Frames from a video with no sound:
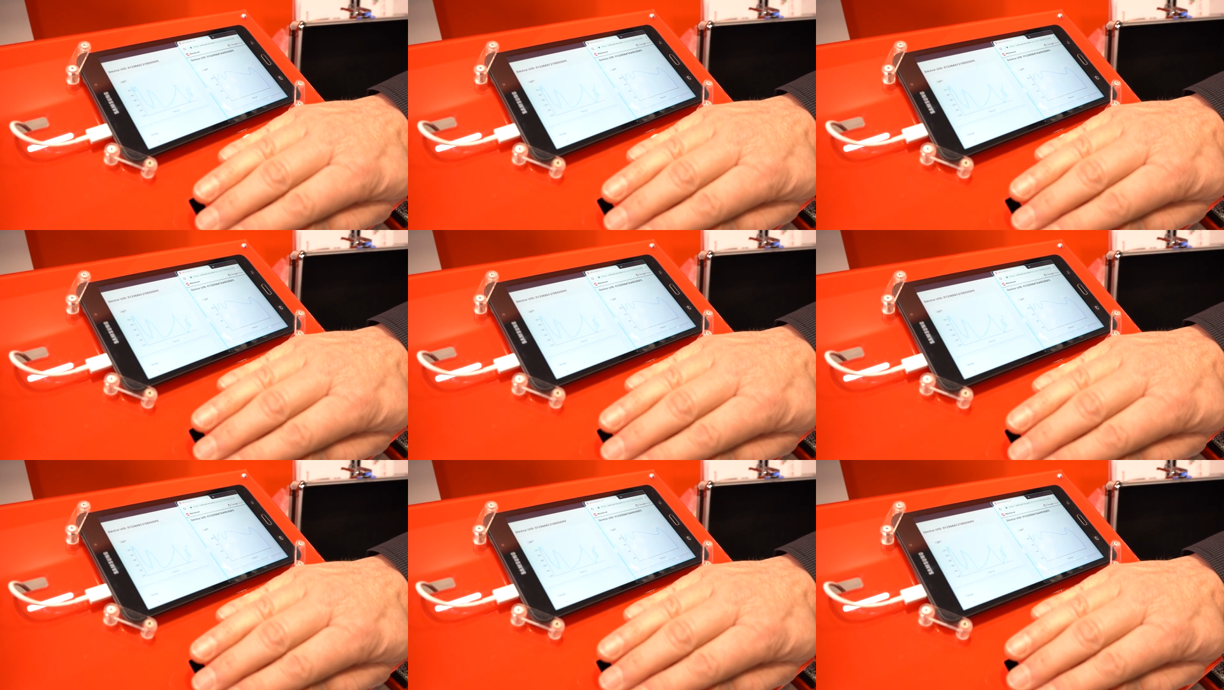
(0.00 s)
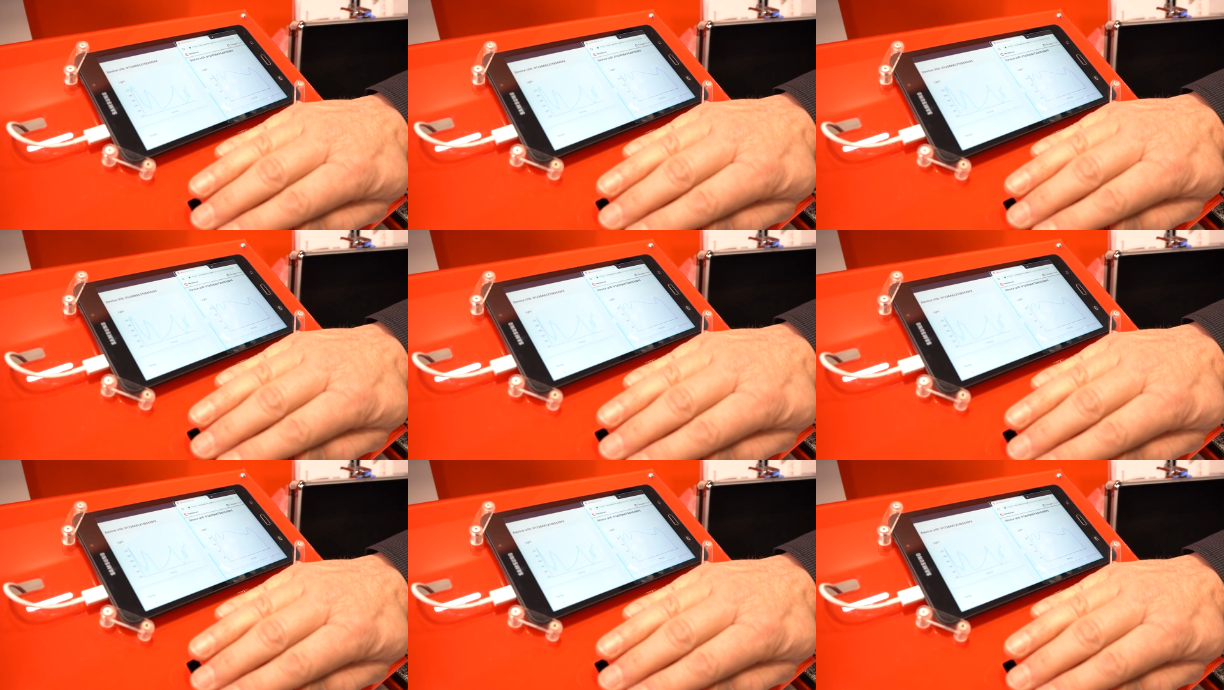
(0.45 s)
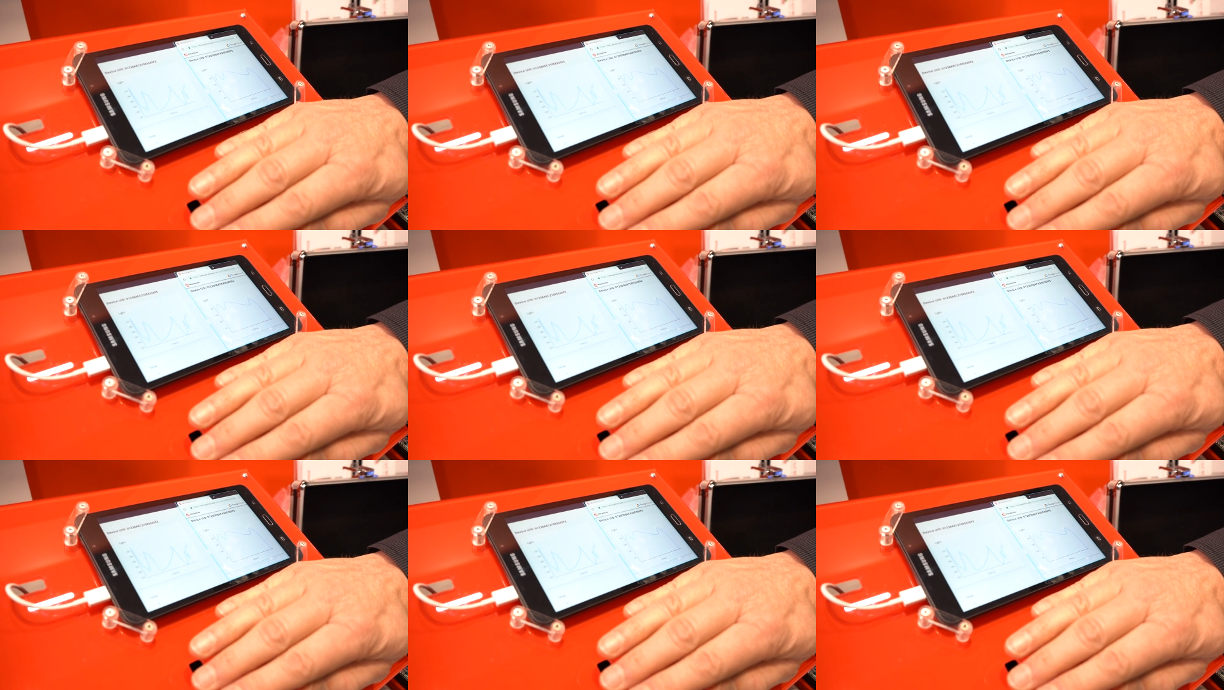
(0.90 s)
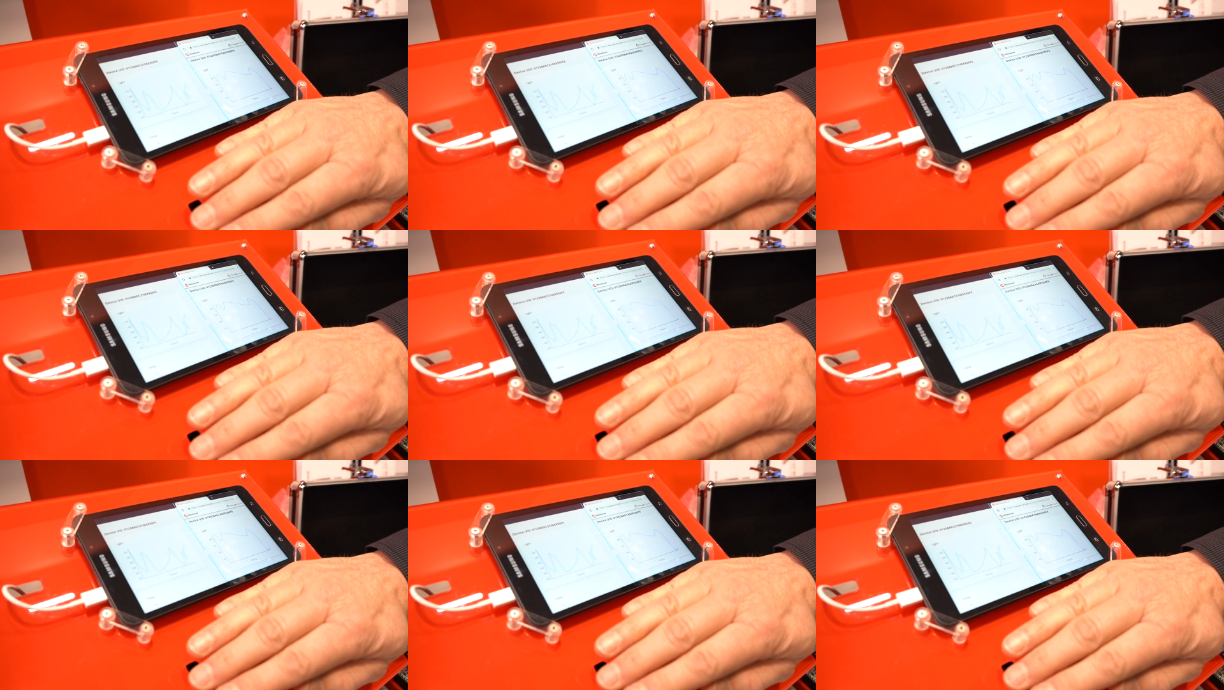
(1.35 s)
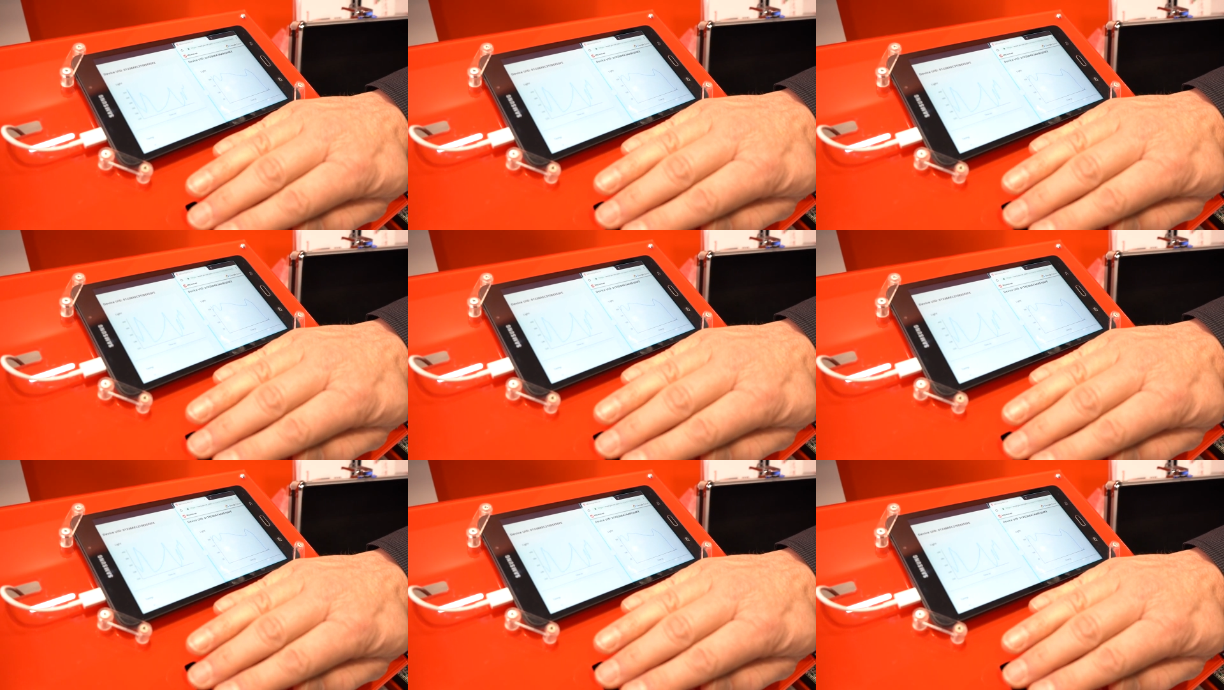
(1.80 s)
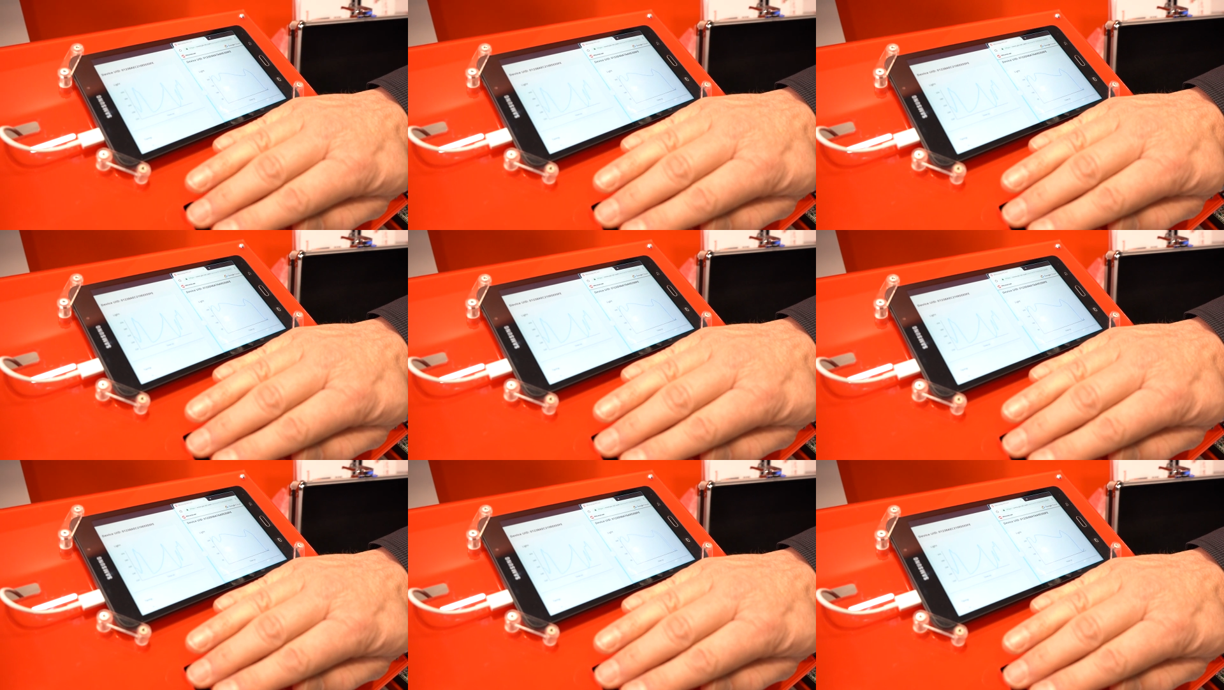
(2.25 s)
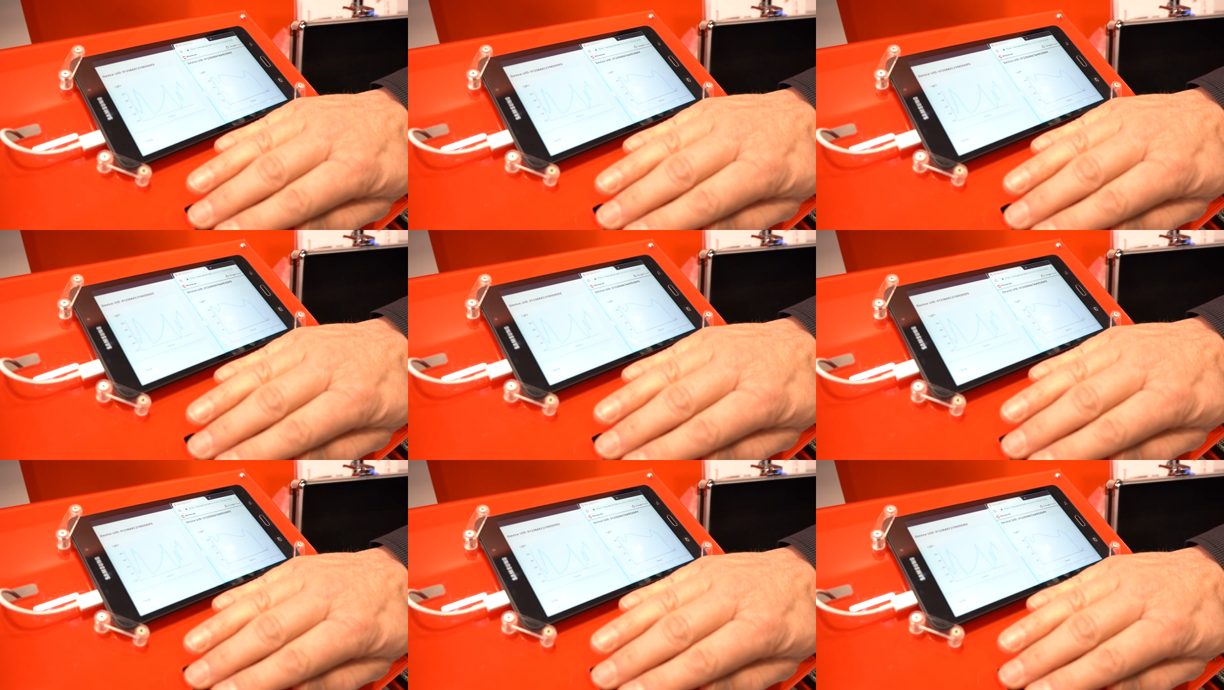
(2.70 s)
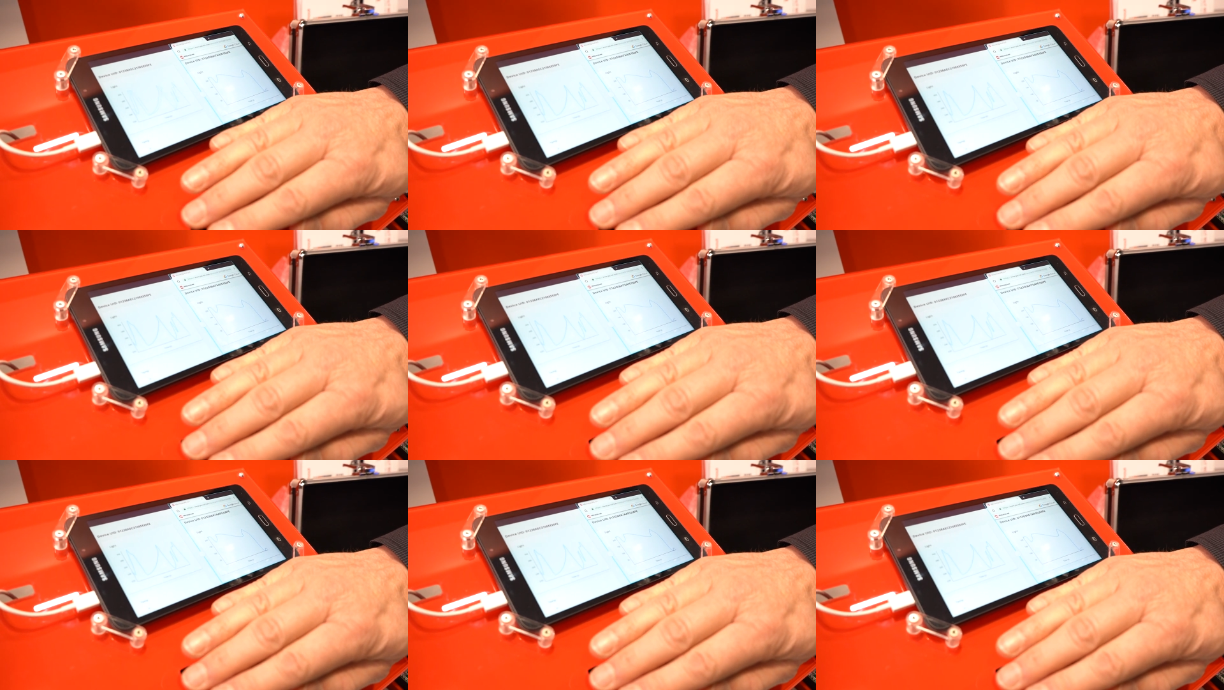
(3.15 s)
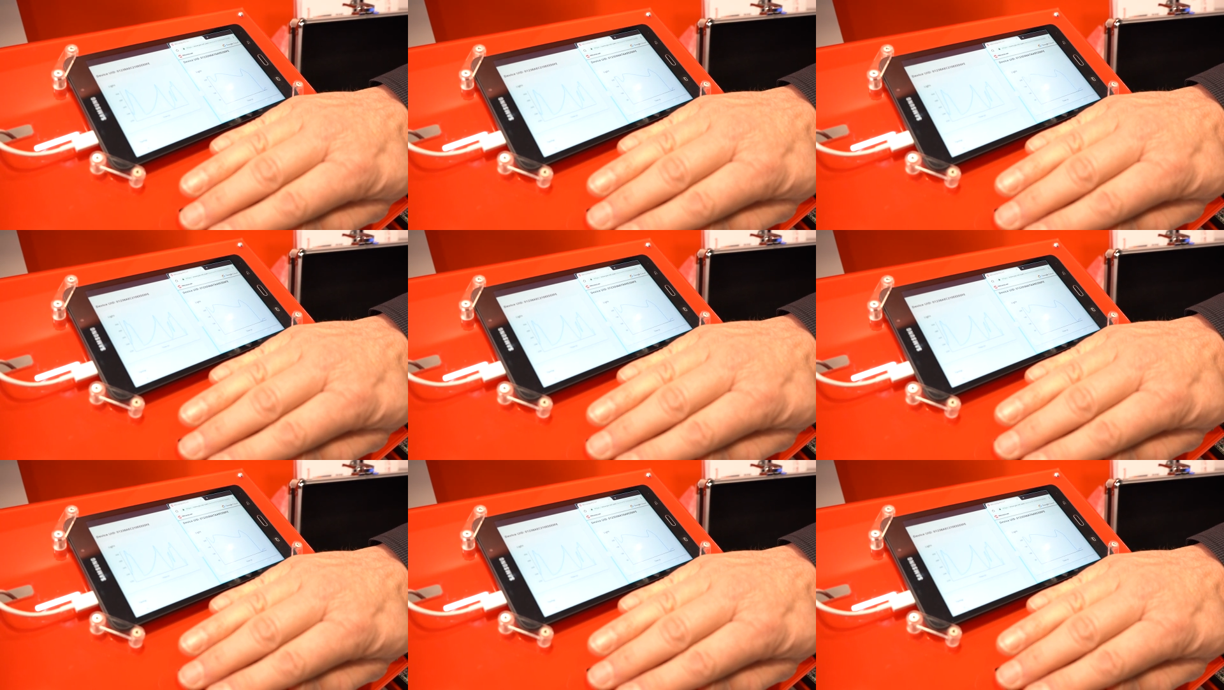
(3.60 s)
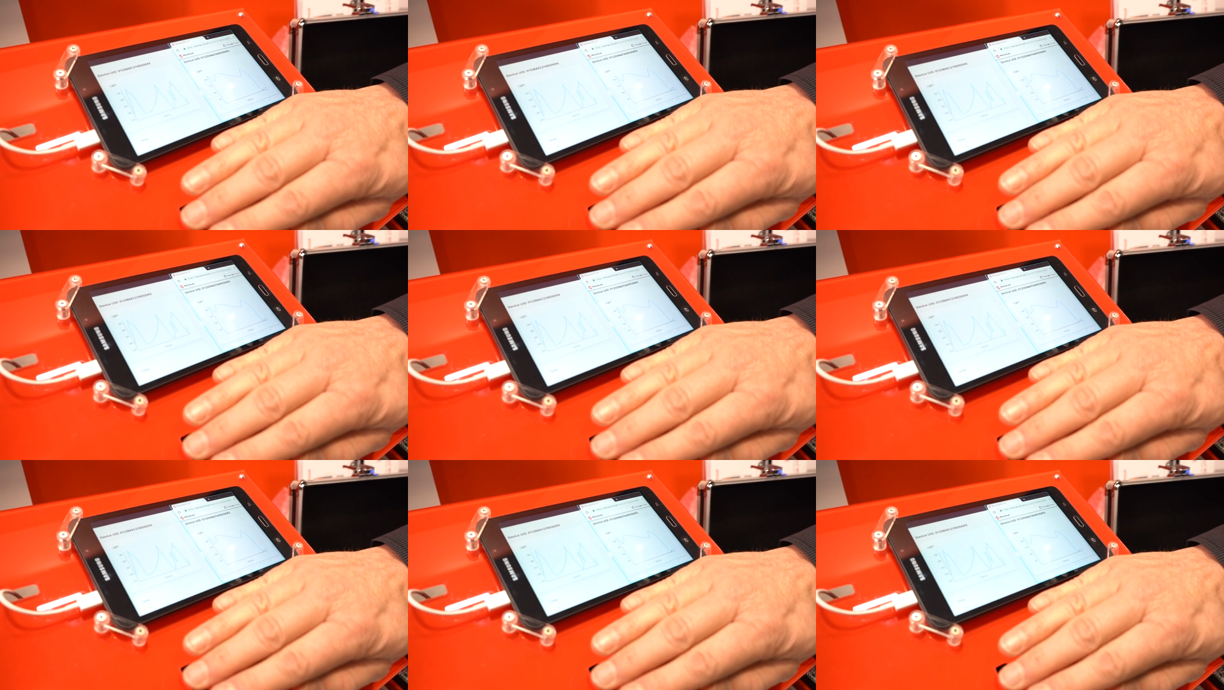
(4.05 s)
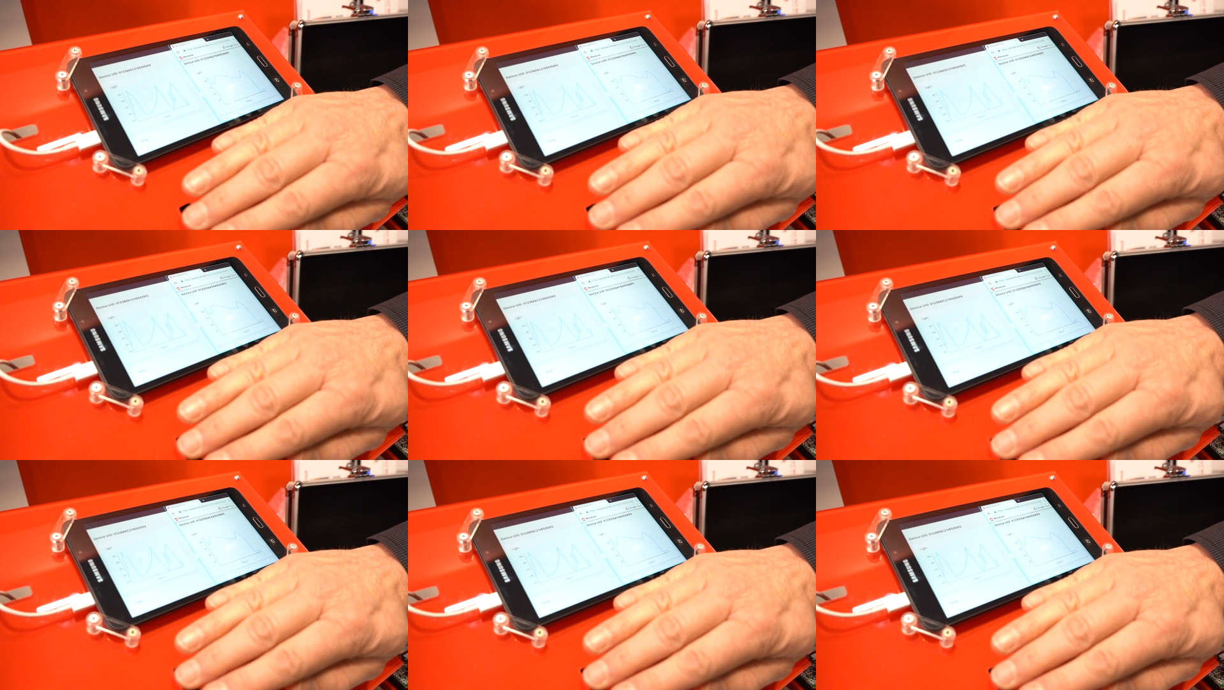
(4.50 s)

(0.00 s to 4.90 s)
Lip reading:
No face is visible, so there are no lips to read.